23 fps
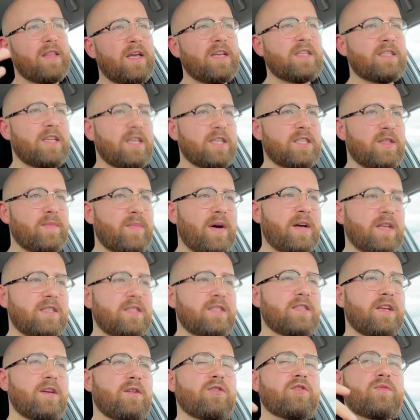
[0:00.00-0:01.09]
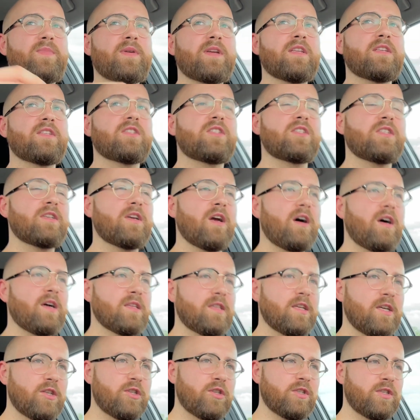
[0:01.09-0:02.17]
this case the bad cells being scar
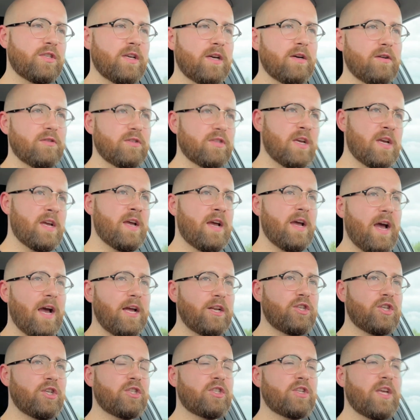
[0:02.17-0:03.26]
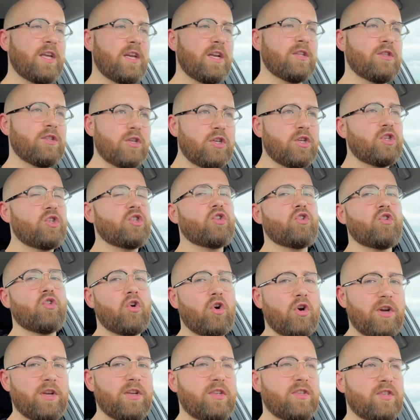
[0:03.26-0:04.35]
tissue cells, it just kind of
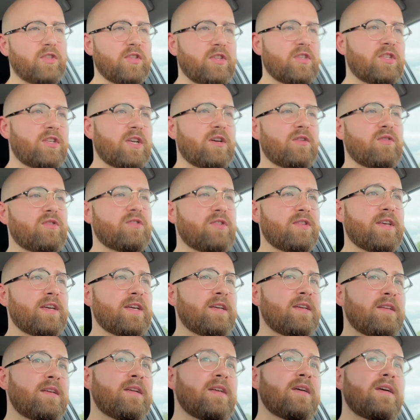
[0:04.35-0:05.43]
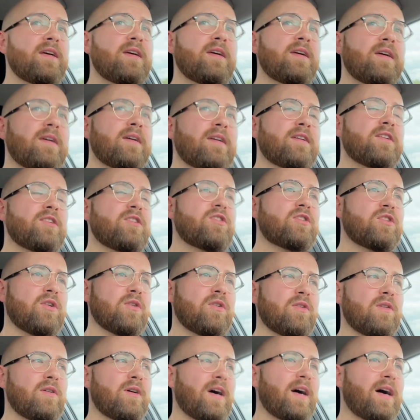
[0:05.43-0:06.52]
destroys the cells there.
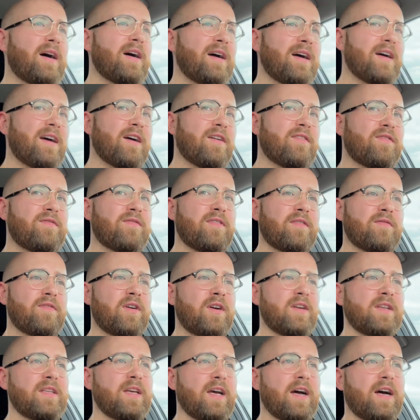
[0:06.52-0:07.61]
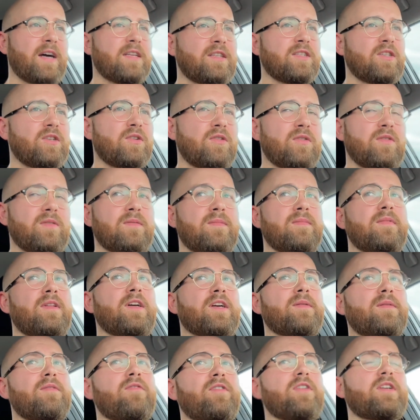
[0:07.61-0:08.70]
So if I've already had,
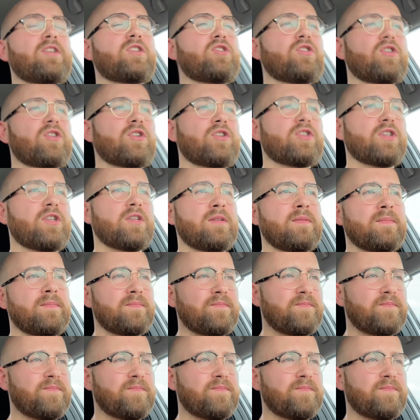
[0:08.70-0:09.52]
ligament reconstruction,